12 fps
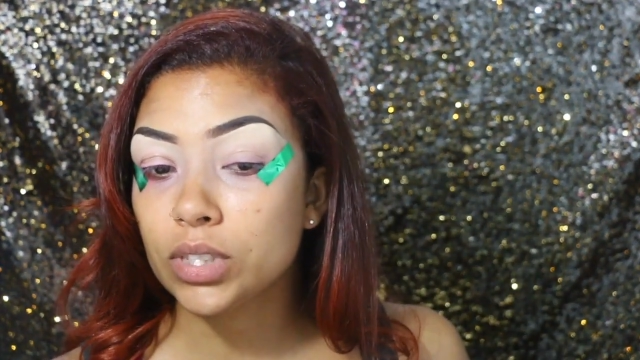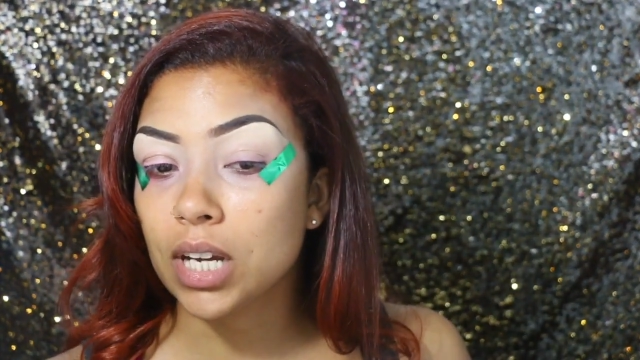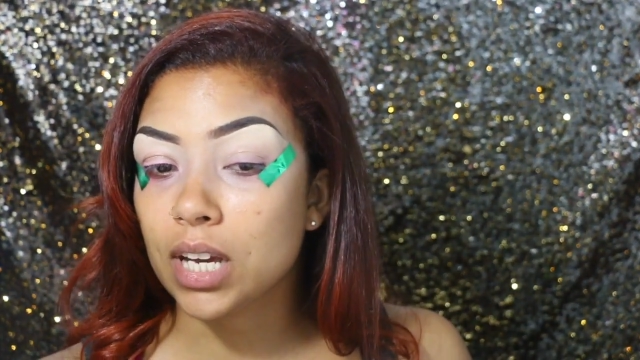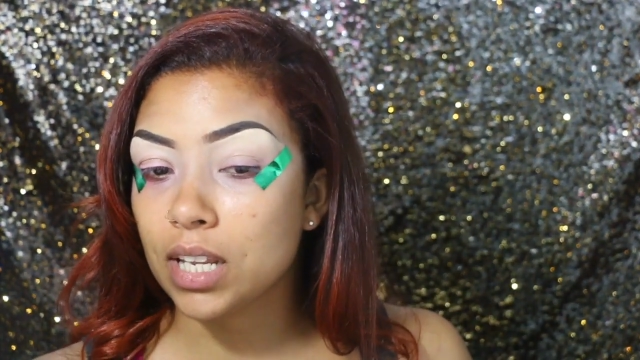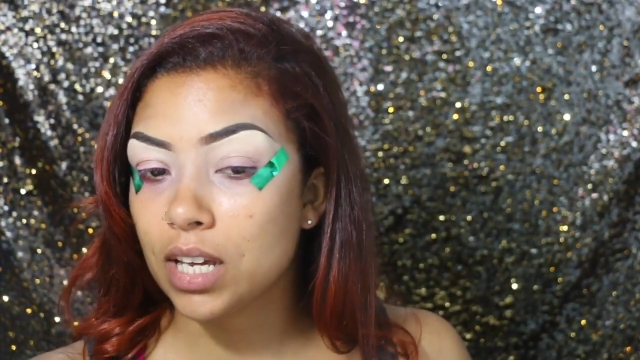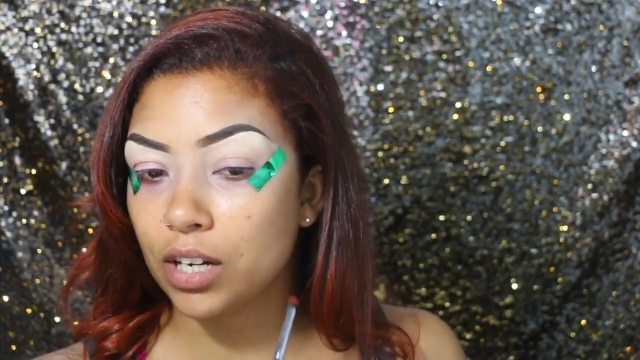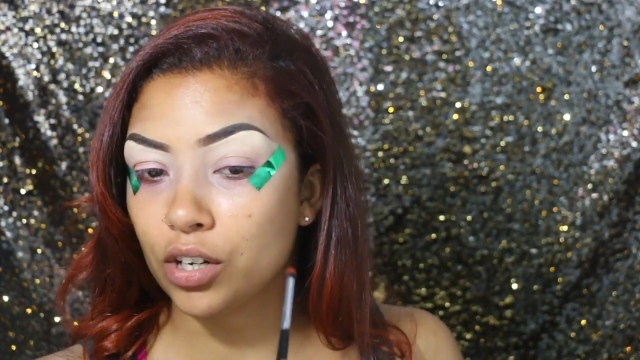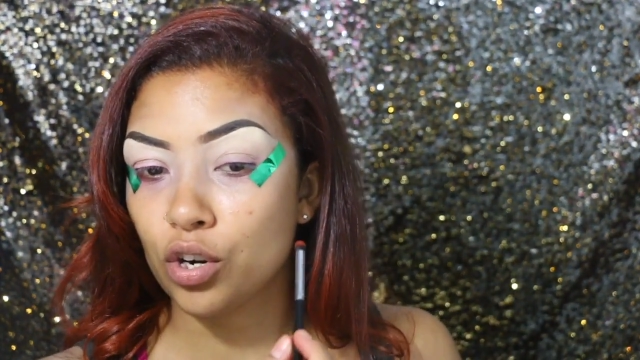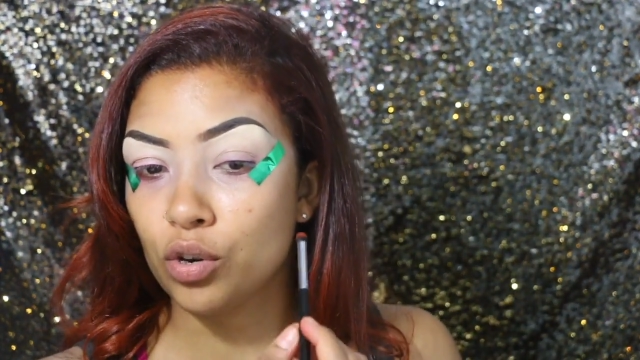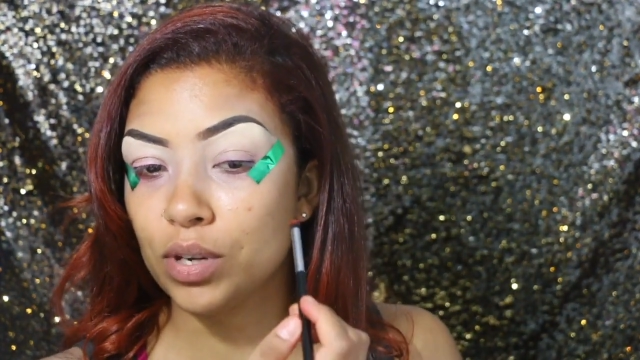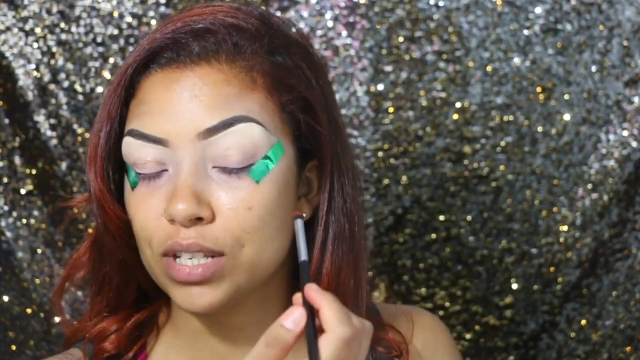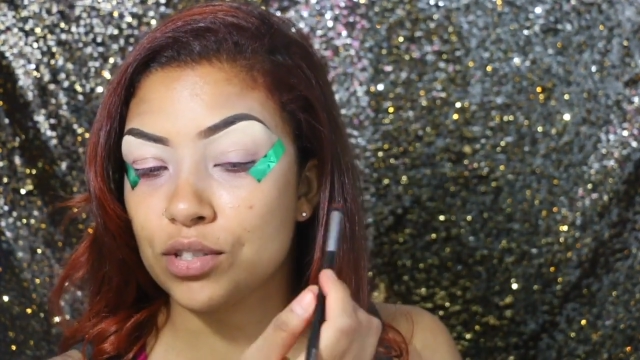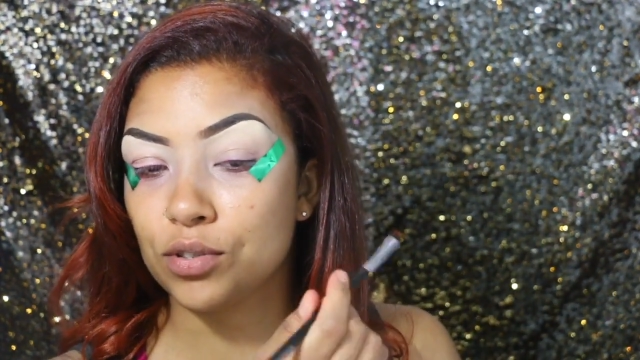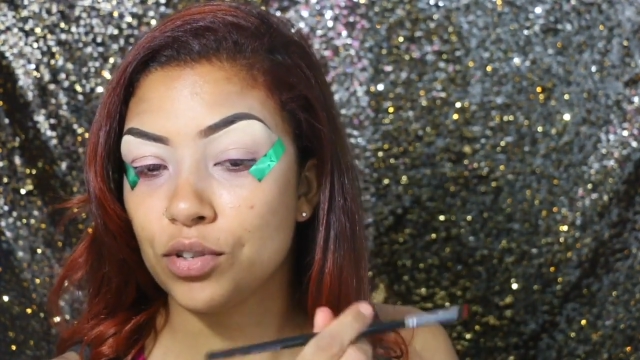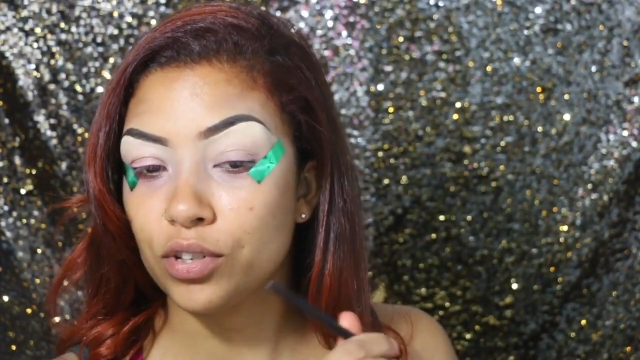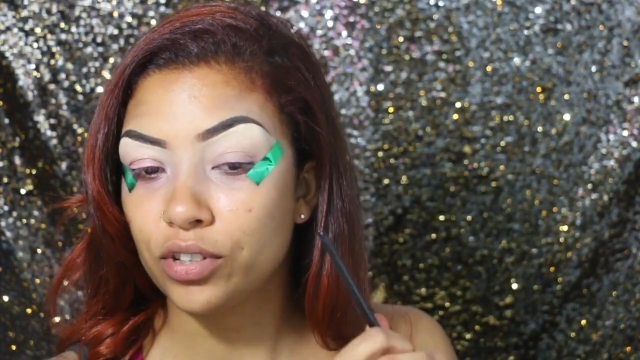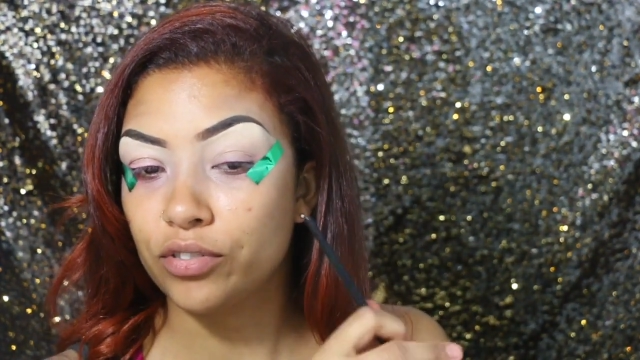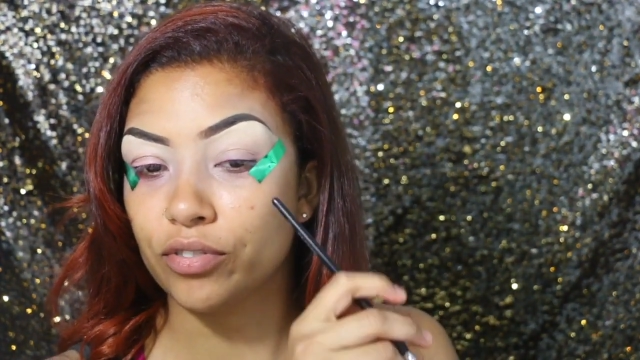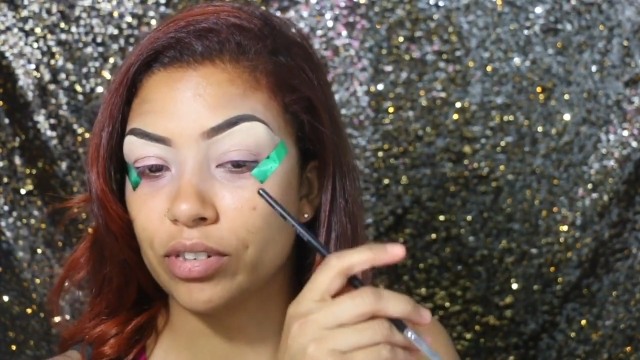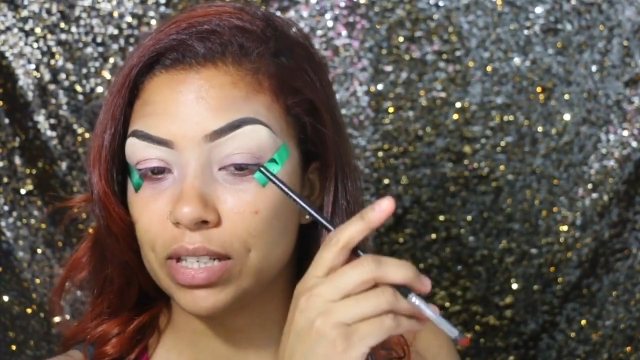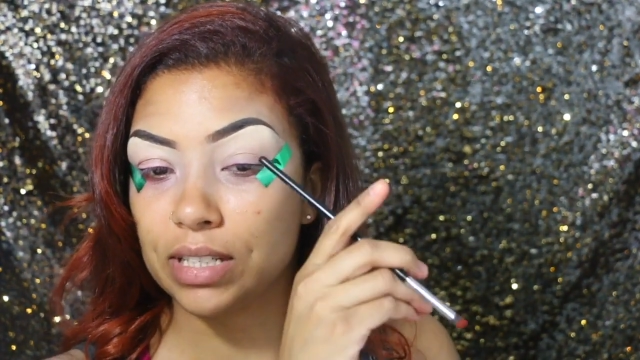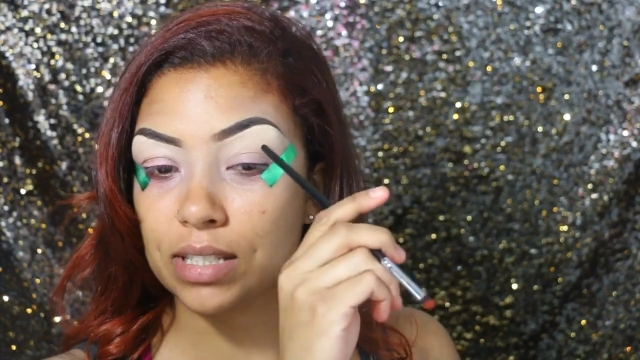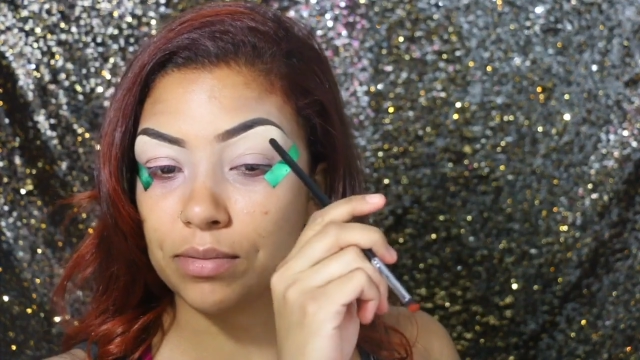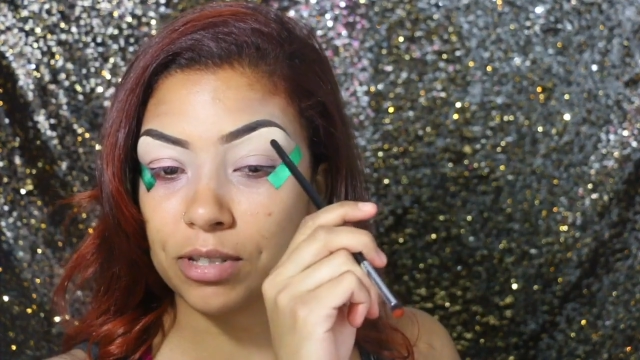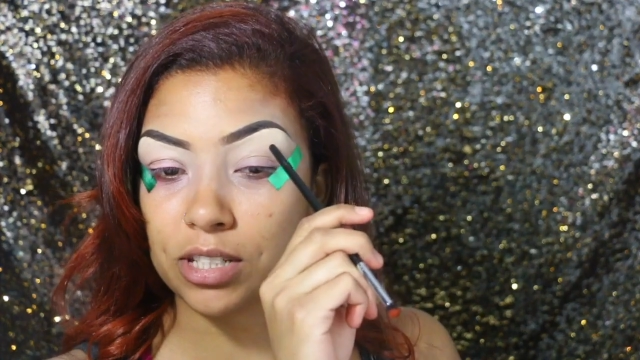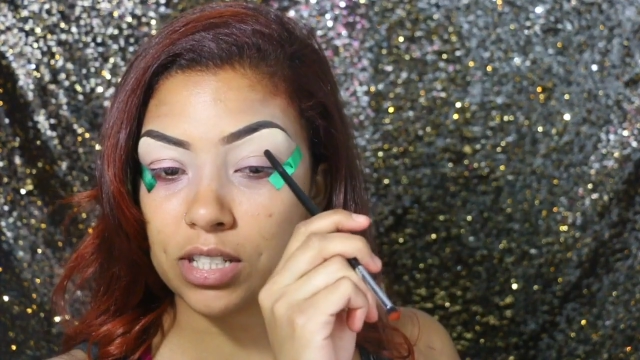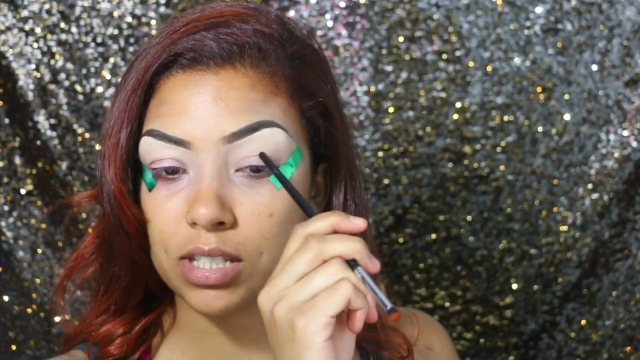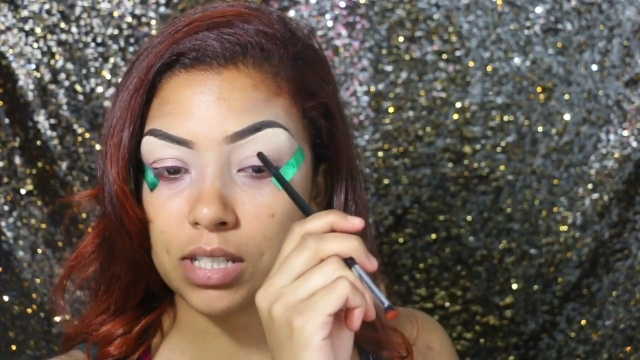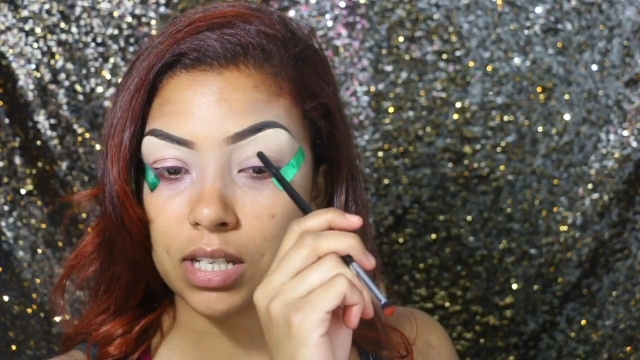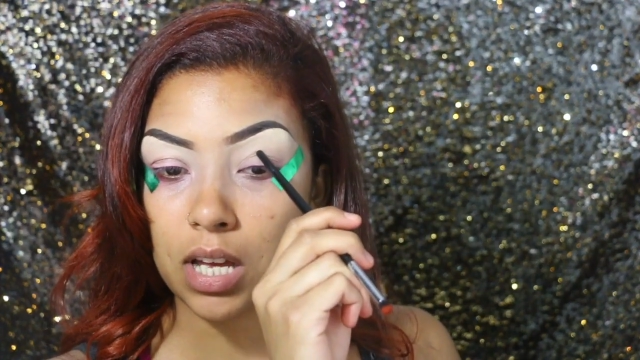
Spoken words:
and then go into your crease, which is